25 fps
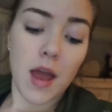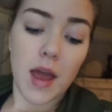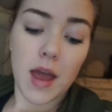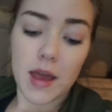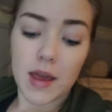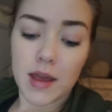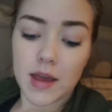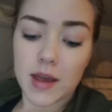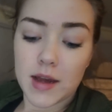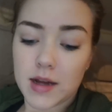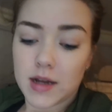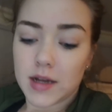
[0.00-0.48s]

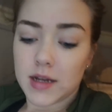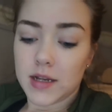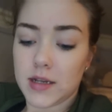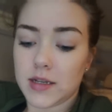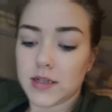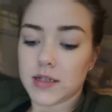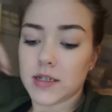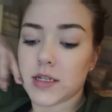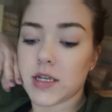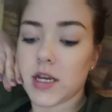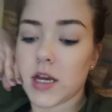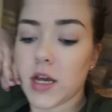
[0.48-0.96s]

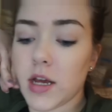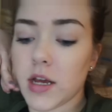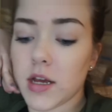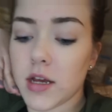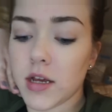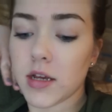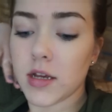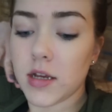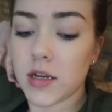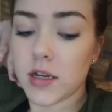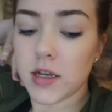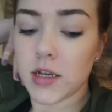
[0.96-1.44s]
And
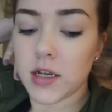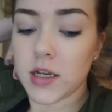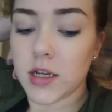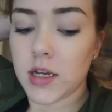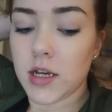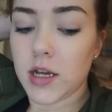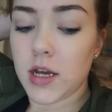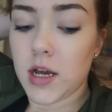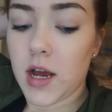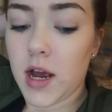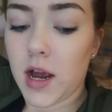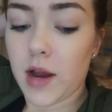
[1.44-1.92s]

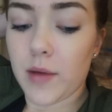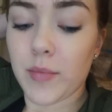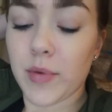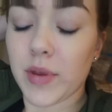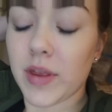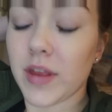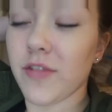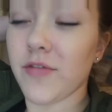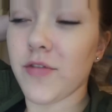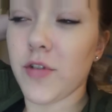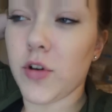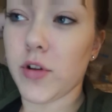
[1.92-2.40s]
I'm
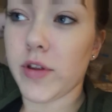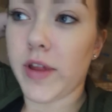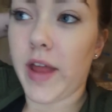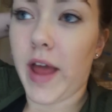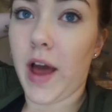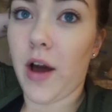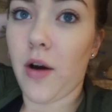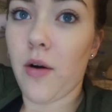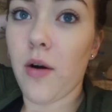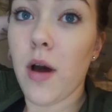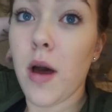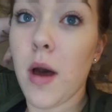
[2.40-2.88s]
really full
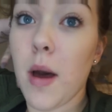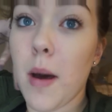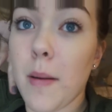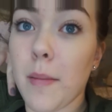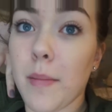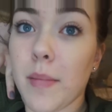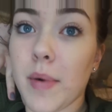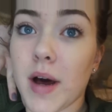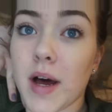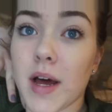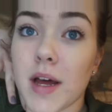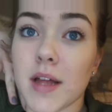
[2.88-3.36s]
now,
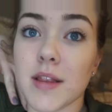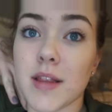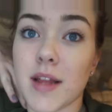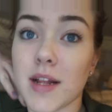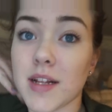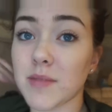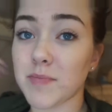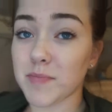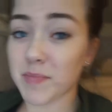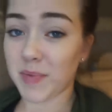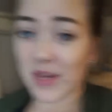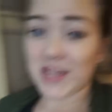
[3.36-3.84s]
but
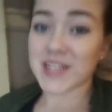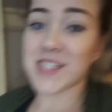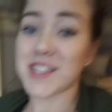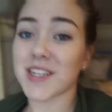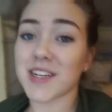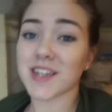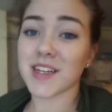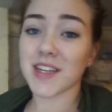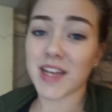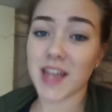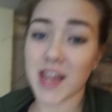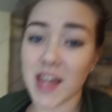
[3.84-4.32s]
that's
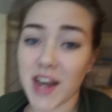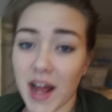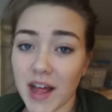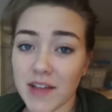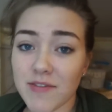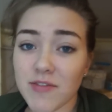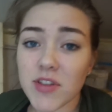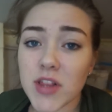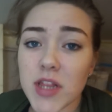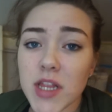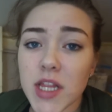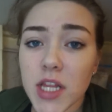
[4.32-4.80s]
basically it.
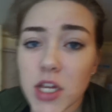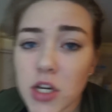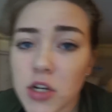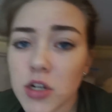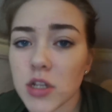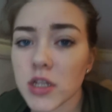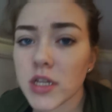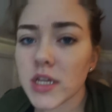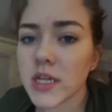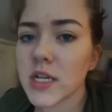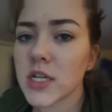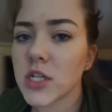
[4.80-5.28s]
I've
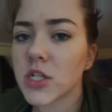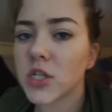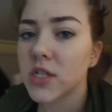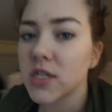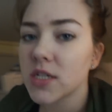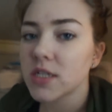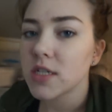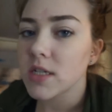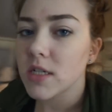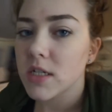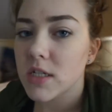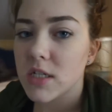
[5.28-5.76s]
literally
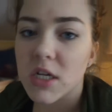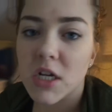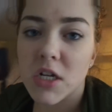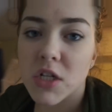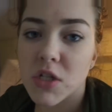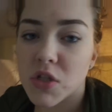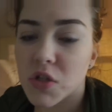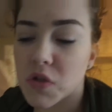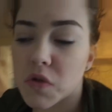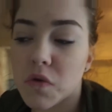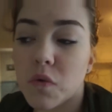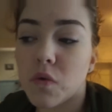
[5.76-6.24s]
just
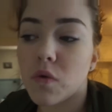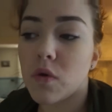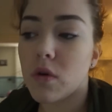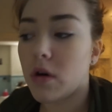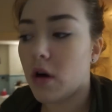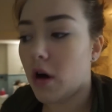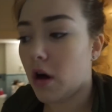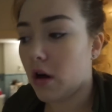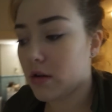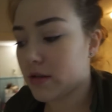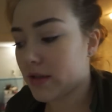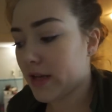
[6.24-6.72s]
done school
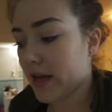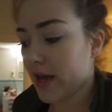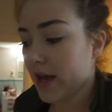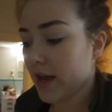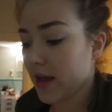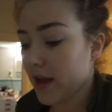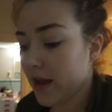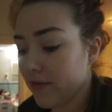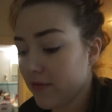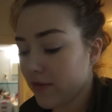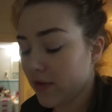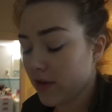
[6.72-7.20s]
all
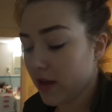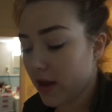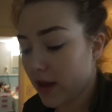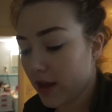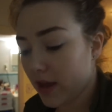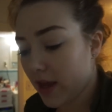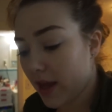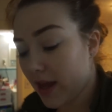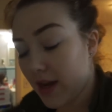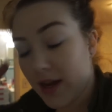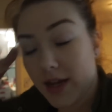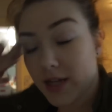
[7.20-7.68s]
day, I feel
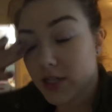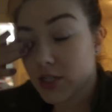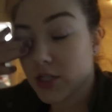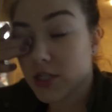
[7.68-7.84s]
like, and I